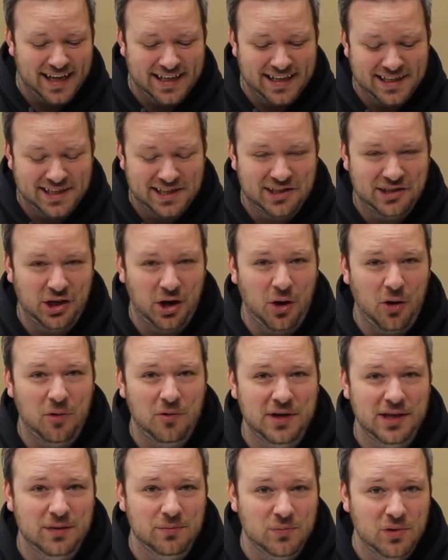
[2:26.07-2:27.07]
his
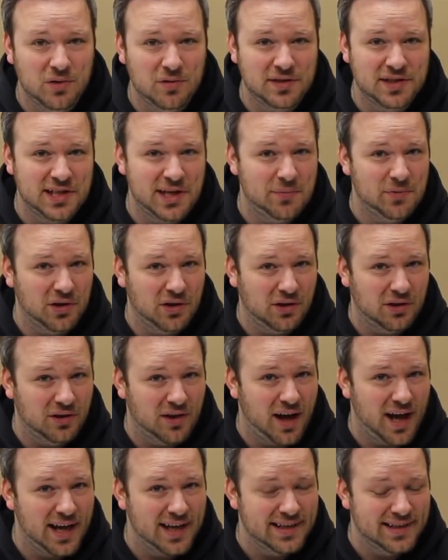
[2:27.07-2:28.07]
tone and mood seemed a
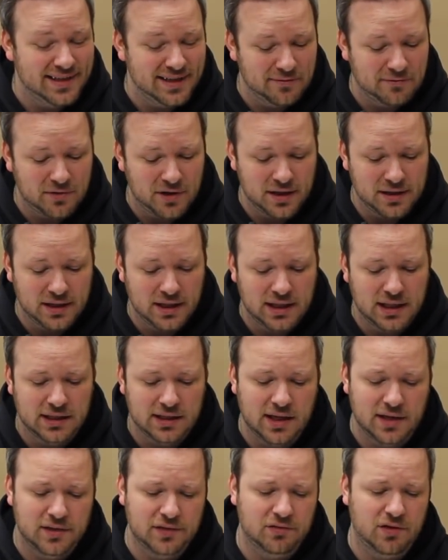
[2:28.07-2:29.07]
lot different than it
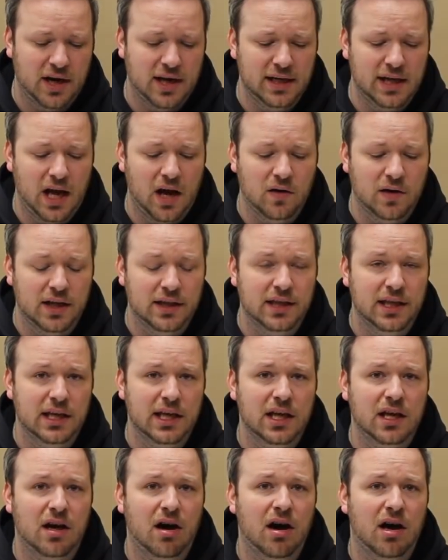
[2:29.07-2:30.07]
does right now, and I think
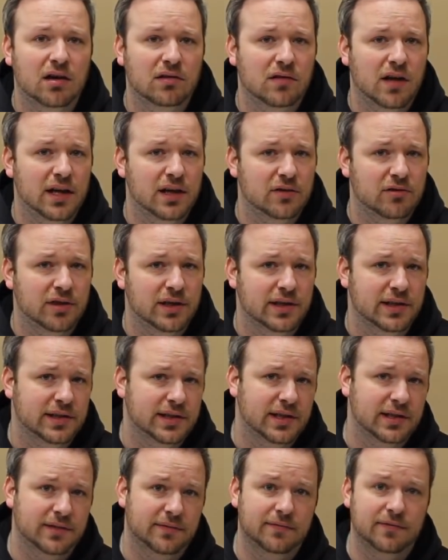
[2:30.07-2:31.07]
he caught a lot of
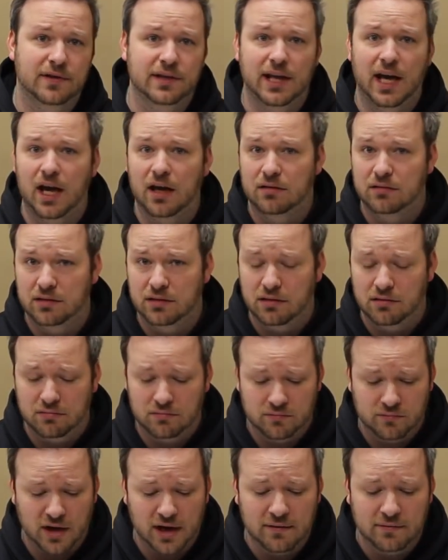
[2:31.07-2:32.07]
criticism for that, you
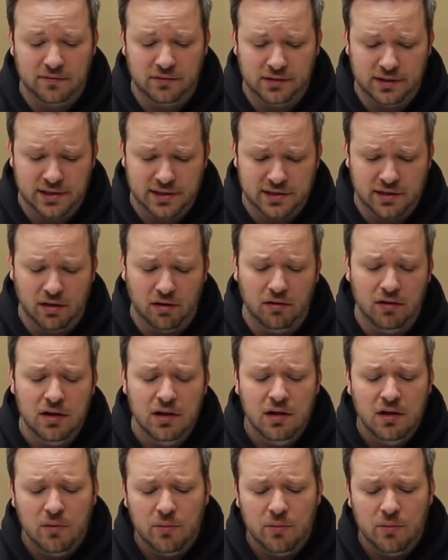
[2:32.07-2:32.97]
know, rightfully so.